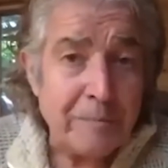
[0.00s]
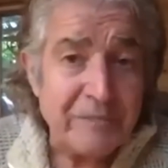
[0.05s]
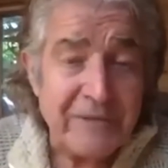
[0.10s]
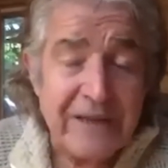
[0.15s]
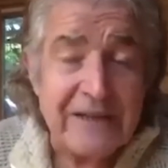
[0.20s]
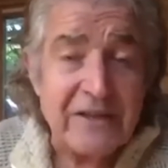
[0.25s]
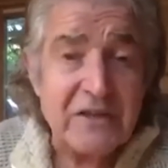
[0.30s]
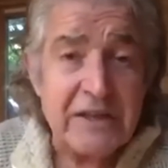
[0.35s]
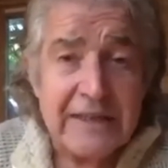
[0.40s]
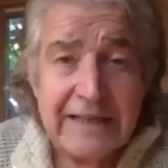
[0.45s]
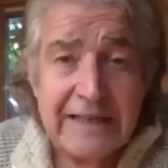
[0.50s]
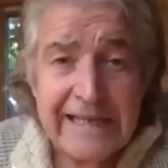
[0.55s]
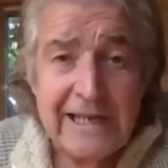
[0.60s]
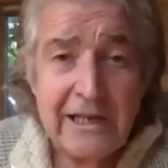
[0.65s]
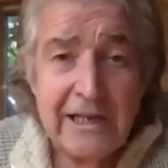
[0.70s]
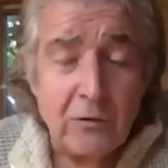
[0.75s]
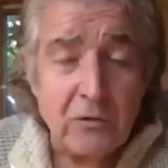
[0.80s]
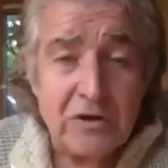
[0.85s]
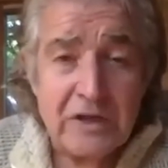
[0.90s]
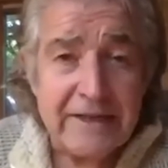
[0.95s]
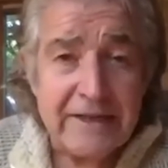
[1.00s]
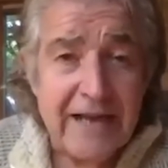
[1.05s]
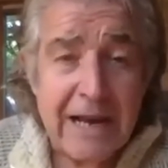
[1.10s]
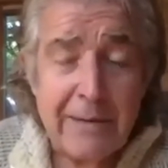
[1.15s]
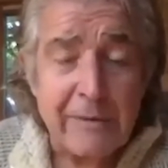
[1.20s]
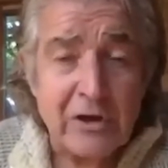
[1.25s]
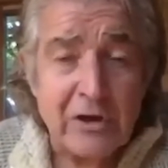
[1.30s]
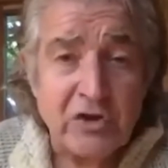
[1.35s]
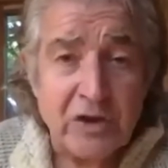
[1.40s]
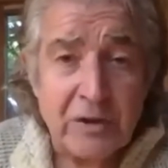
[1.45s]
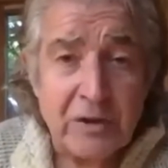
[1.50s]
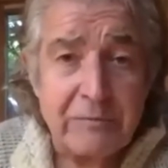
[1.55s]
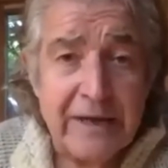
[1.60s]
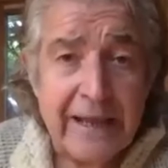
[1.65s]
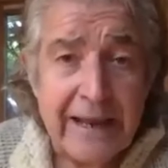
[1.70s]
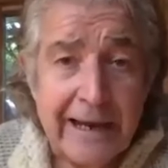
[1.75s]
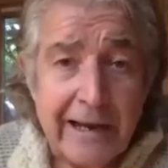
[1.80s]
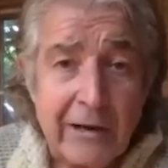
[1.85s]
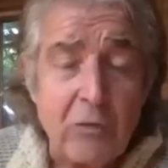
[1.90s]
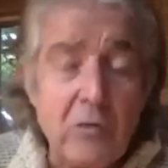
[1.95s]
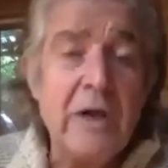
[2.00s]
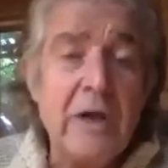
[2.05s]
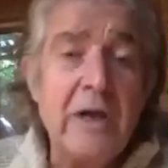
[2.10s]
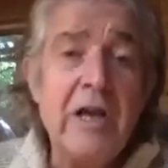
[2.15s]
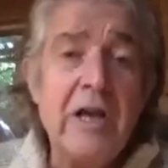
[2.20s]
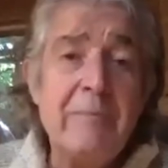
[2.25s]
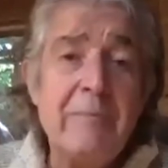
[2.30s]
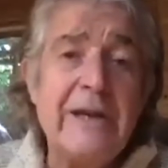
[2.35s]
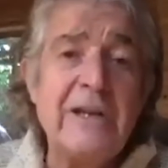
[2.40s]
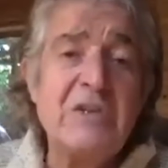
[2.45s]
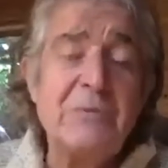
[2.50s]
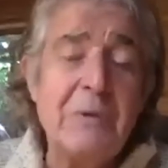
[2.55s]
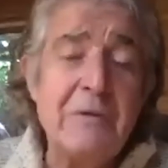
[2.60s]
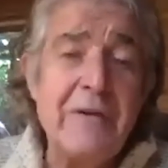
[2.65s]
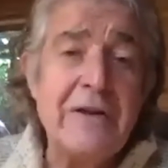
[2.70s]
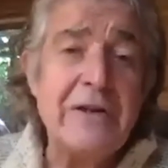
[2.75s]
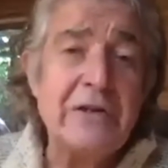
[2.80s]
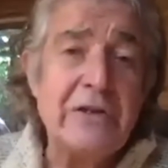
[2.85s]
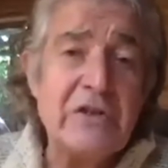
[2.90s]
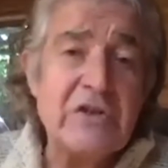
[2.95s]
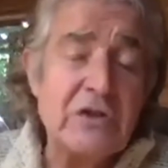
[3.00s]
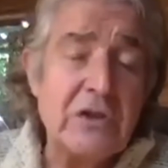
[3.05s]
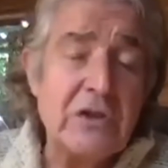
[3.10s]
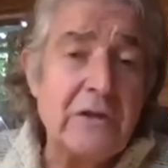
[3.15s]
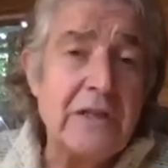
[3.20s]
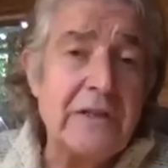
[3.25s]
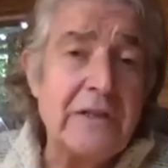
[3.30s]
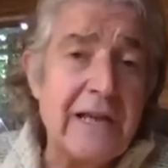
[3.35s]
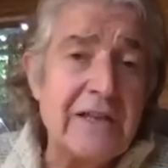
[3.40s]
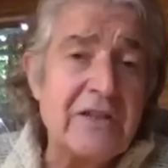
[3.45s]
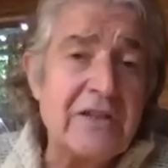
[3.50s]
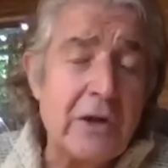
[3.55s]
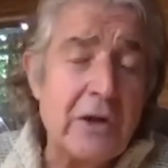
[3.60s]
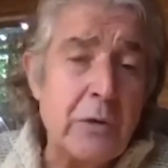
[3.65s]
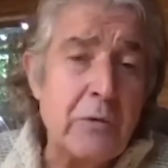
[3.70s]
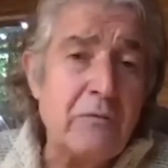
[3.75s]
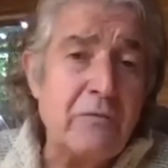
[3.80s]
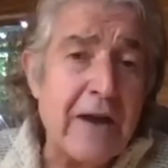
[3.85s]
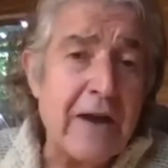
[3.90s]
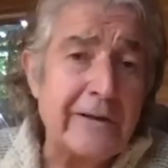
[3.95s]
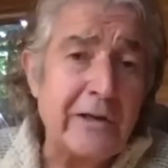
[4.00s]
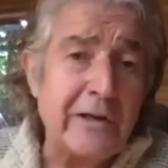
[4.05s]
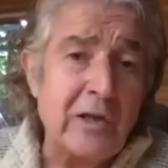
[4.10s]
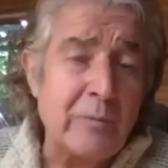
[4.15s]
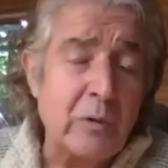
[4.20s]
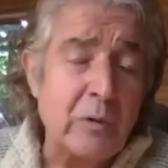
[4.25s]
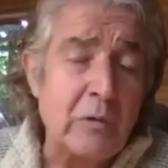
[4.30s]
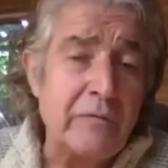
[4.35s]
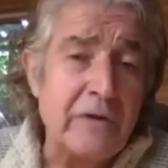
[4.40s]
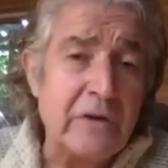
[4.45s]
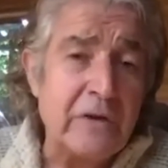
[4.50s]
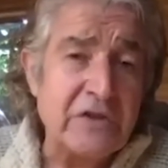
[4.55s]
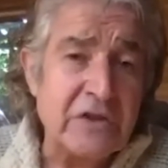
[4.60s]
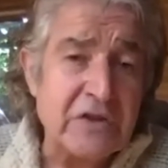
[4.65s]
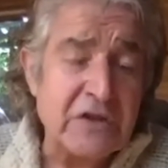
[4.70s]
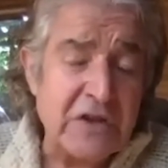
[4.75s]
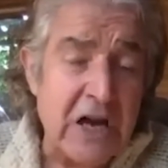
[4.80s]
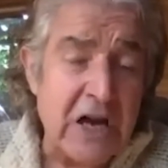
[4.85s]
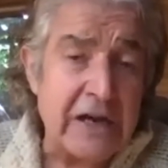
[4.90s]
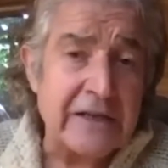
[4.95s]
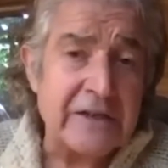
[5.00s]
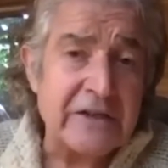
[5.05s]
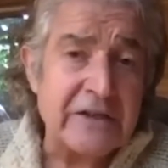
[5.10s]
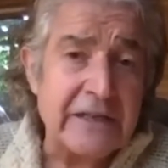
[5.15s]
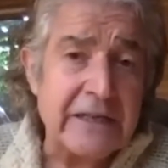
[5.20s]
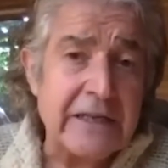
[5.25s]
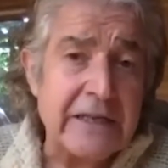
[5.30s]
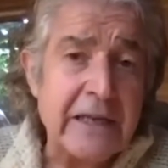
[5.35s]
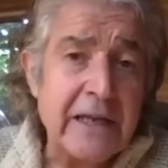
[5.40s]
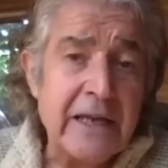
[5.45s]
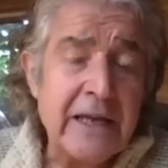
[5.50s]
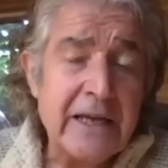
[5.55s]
It's illegal to damage them now because we've understood that they're so valuable for society.